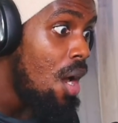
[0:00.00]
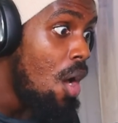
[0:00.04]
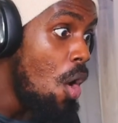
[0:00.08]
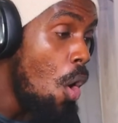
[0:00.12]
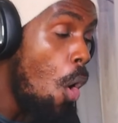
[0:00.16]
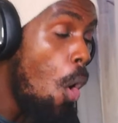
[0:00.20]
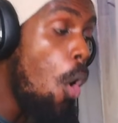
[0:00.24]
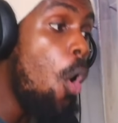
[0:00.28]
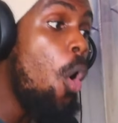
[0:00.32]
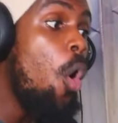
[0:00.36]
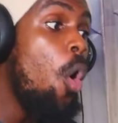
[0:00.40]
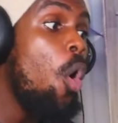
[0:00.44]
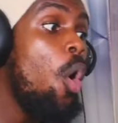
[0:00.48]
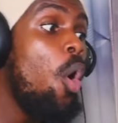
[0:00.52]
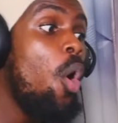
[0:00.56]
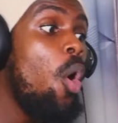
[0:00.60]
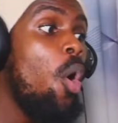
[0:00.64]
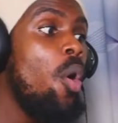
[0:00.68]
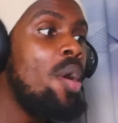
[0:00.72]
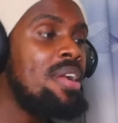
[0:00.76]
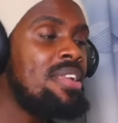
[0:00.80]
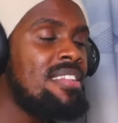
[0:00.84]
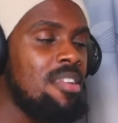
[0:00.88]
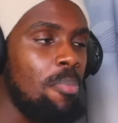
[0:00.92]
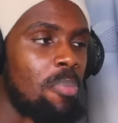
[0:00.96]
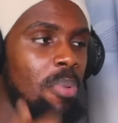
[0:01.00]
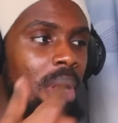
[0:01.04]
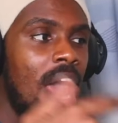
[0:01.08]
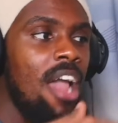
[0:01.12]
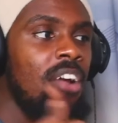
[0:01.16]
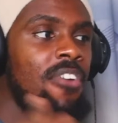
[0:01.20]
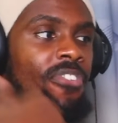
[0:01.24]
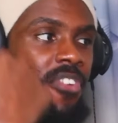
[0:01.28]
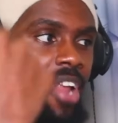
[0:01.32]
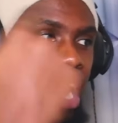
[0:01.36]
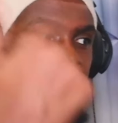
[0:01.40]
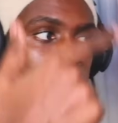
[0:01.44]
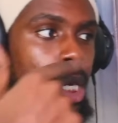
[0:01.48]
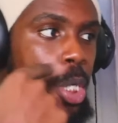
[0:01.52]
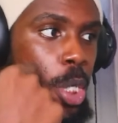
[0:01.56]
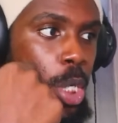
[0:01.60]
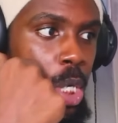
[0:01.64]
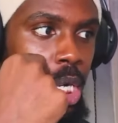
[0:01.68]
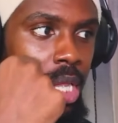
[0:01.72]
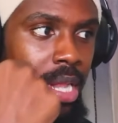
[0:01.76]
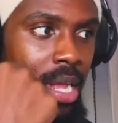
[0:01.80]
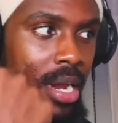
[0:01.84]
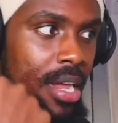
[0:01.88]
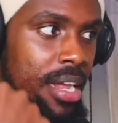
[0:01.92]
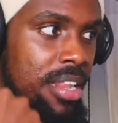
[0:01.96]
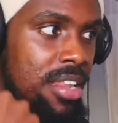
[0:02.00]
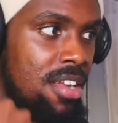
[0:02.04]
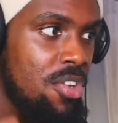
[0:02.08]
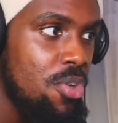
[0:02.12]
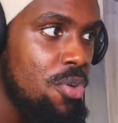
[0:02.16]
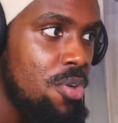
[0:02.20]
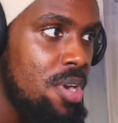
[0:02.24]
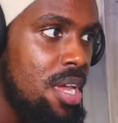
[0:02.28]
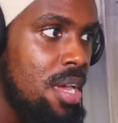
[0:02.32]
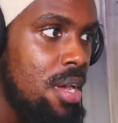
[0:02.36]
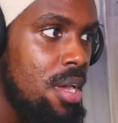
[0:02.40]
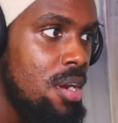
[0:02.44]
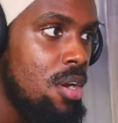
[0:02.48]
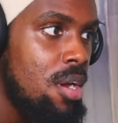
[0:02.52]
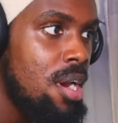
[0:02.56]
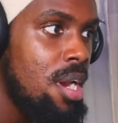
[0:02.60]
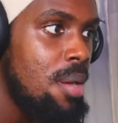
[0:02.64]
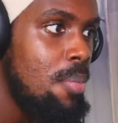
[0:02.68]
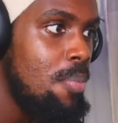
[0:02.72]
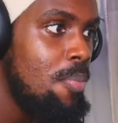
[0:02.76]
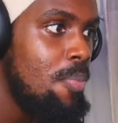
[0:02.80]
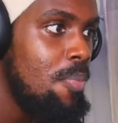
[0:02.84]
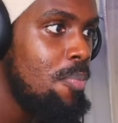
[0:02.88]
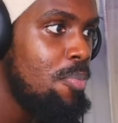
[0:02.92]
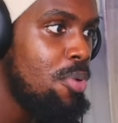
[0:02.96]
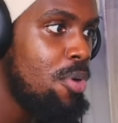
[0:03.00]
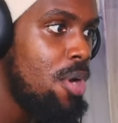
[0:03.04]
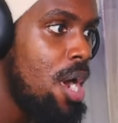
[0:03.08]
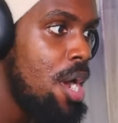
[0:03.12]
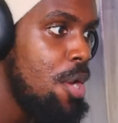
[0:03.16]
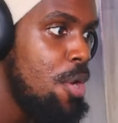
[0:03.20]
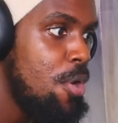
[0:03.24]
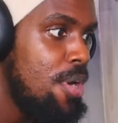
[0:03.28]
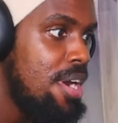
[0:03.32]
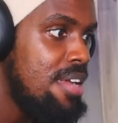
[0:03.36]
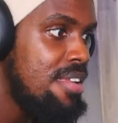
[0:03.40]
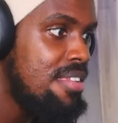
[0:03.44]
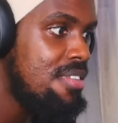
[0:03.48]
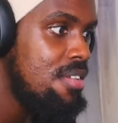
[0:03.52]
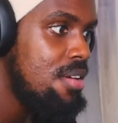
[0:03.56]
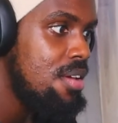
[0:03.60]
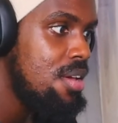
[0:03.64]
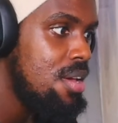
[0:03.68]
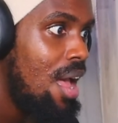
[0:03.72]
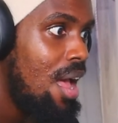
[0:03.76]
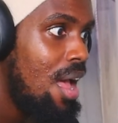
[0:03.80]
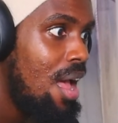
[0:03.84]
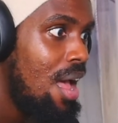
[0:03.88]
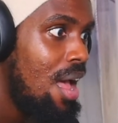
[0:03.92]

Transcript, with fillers: Oh, it's the black flash that Itadori hit on him prior, I see.